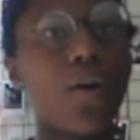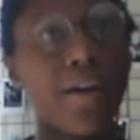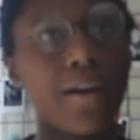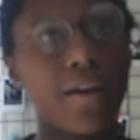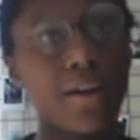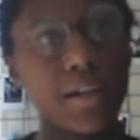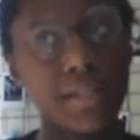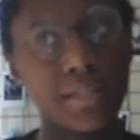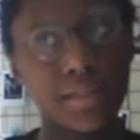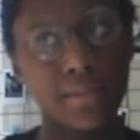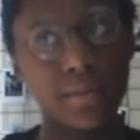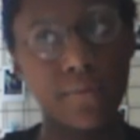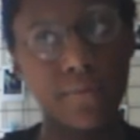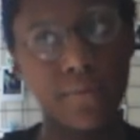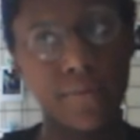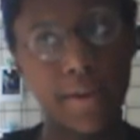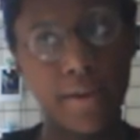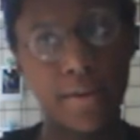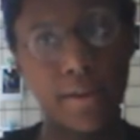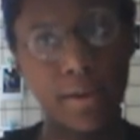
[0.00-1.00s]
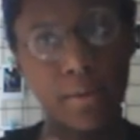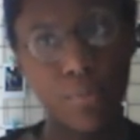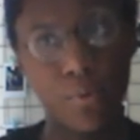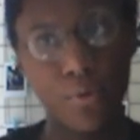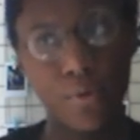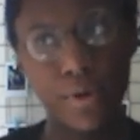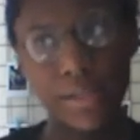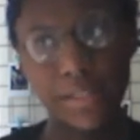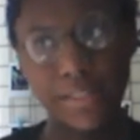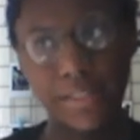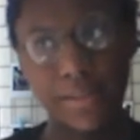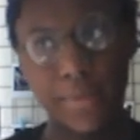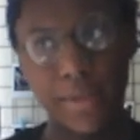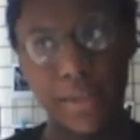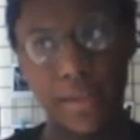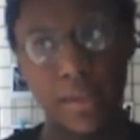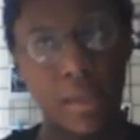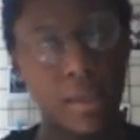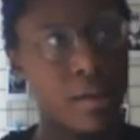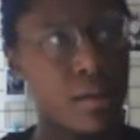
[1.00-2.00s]
art is very important to
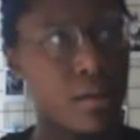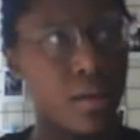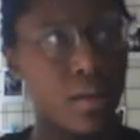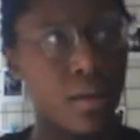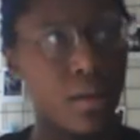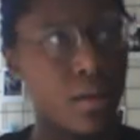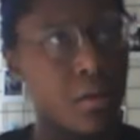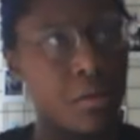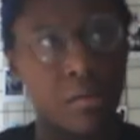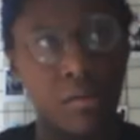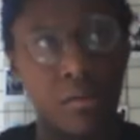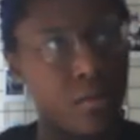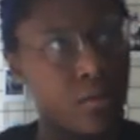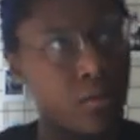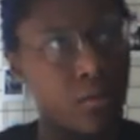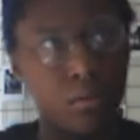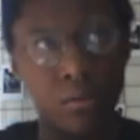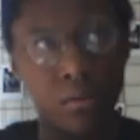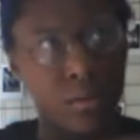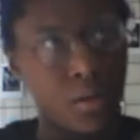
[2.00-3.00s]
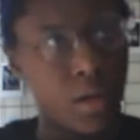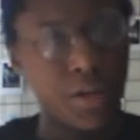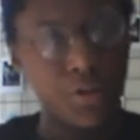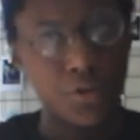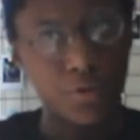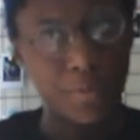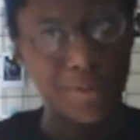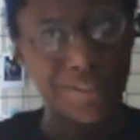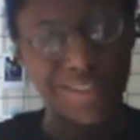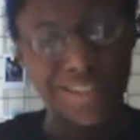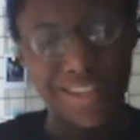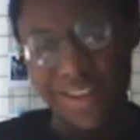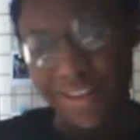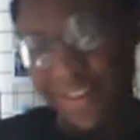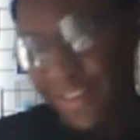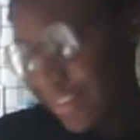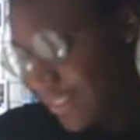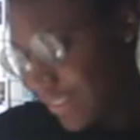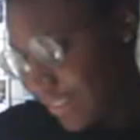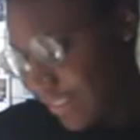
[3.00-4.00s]
me.
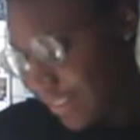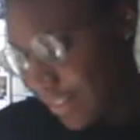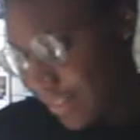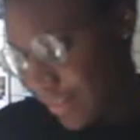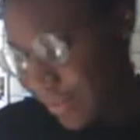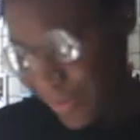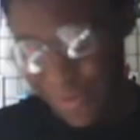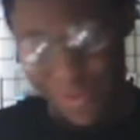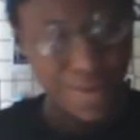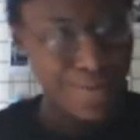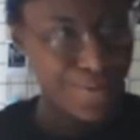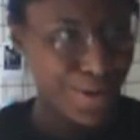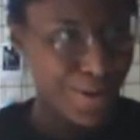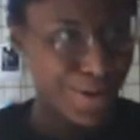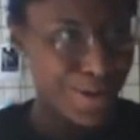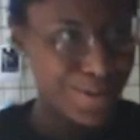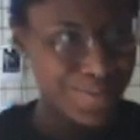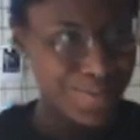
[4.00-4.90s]
100% love art.